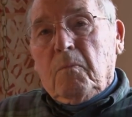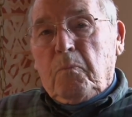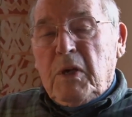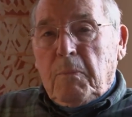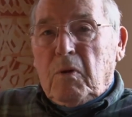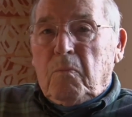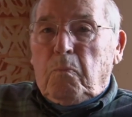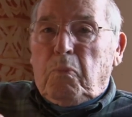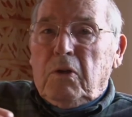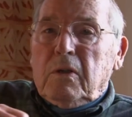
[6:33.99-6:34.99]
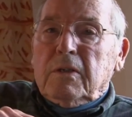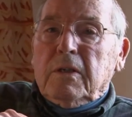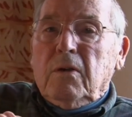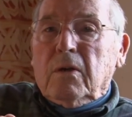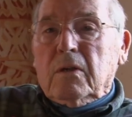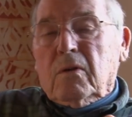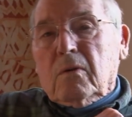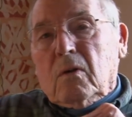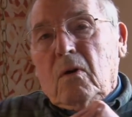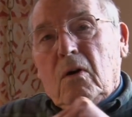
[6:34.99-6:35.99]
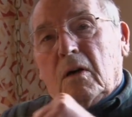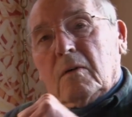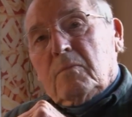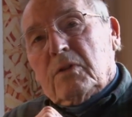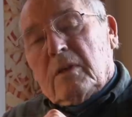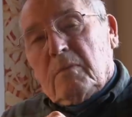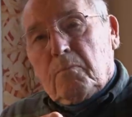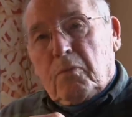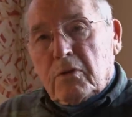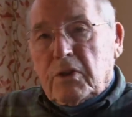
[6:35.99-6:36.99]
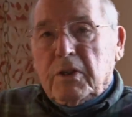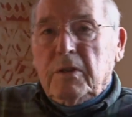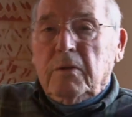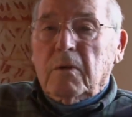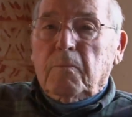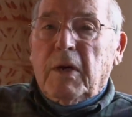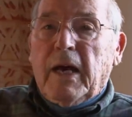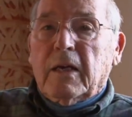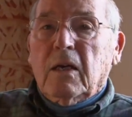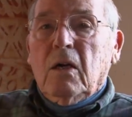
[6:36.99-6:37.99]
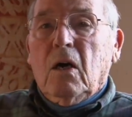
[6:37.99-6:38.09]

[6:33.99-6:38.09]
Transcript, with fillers: people pulling on her arms and pushing her back,